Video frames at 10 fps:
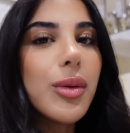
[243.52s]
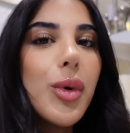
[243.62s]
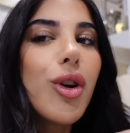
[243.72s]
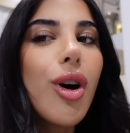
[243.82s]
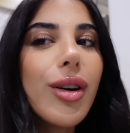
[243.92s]

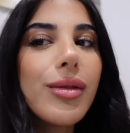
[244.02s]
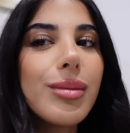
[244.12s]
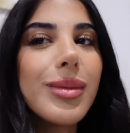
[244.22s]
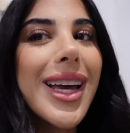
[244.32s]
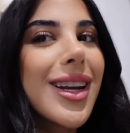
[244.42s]
we're not
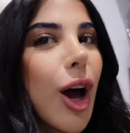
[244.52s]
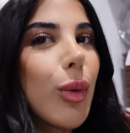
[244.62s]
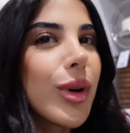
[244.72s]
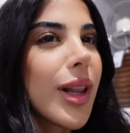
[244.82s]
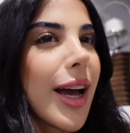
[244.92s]
in
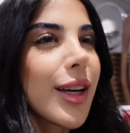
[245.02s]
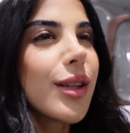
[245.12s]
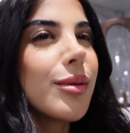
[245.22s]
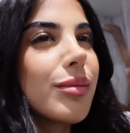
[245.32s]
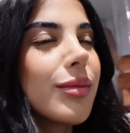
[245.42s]
our like
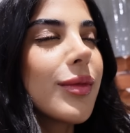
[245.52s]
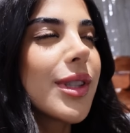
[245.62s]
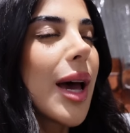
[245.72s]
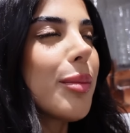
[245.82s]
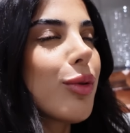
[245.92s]

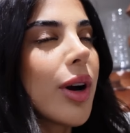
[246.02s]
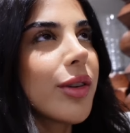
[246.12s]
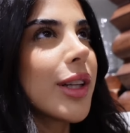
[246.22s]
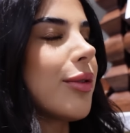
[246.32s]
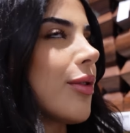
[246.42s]

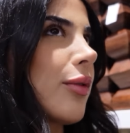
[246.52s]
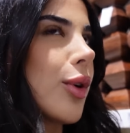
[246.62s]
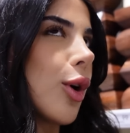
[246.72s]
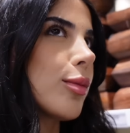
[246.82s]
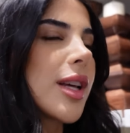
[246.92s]
temporarily forever
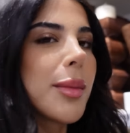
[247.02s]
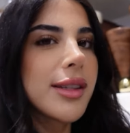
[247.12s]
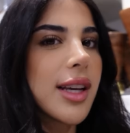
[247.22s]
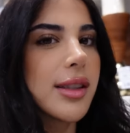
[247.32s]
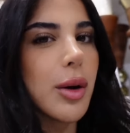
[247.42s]
home. Does that make
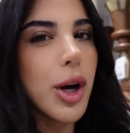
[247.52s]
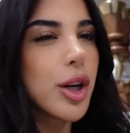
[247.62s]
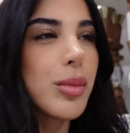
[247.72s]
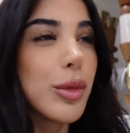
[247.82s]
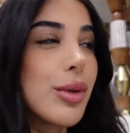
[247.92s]
sense? Like, we're
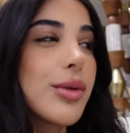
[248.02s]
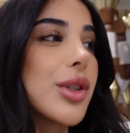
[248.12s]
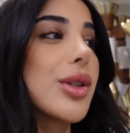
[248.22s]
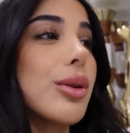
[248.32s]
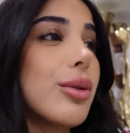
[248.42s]
gonna move
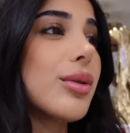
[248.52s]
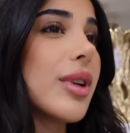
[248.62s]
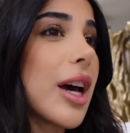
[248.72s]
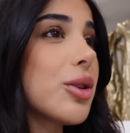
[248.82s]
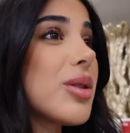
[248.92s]
soon.
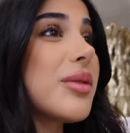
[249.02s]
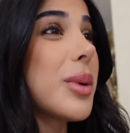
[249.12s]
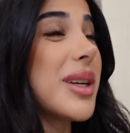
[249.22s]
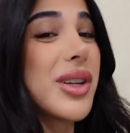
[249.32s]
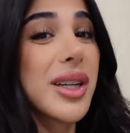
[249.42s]
I don't know if
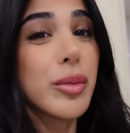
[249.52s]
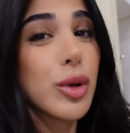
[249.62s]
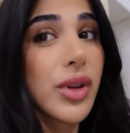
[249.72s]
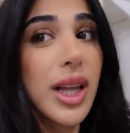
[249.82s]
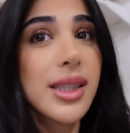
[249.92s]
we're even gonna
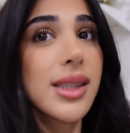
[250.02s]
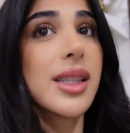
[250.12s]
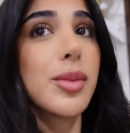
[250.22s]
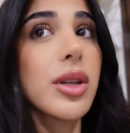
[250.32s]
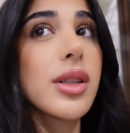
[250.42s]
move in like
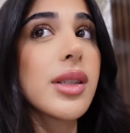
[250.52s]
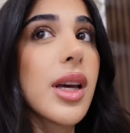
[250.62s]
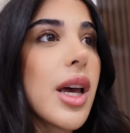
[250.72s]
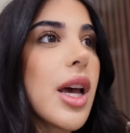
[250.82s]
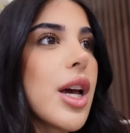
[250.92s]
6 months,
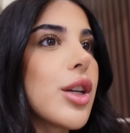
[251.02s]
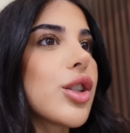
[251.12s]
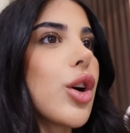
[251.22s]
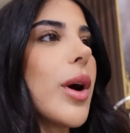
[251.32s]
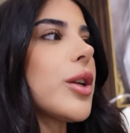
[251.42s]

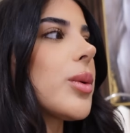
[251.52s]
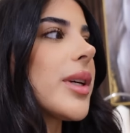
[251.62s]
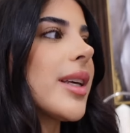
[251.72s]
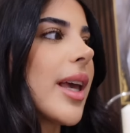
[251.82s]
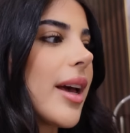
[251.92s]
so I don't
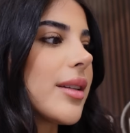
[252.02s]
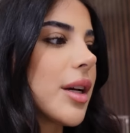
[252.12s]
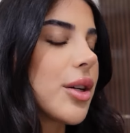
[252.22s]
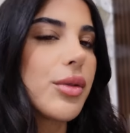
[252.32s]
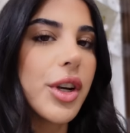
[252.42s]
want to get
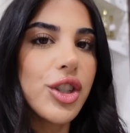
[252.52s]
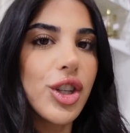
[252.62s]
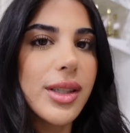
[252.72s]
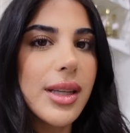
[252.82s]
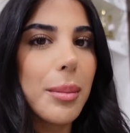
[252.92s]

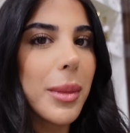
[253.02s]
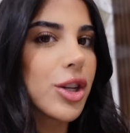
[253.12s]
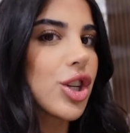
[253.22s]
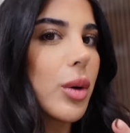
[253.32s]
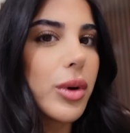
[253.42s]
decorations that
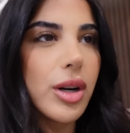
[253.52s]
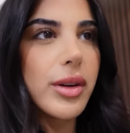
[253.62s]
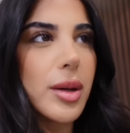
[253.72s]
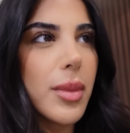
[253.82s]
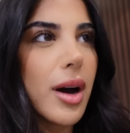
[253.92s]
match our
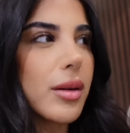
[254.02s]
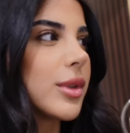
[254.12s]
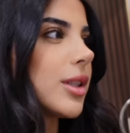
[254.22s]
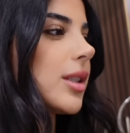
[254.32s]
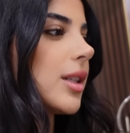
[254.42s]
current
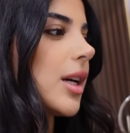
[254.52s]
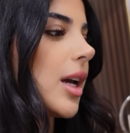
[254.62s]
apartment.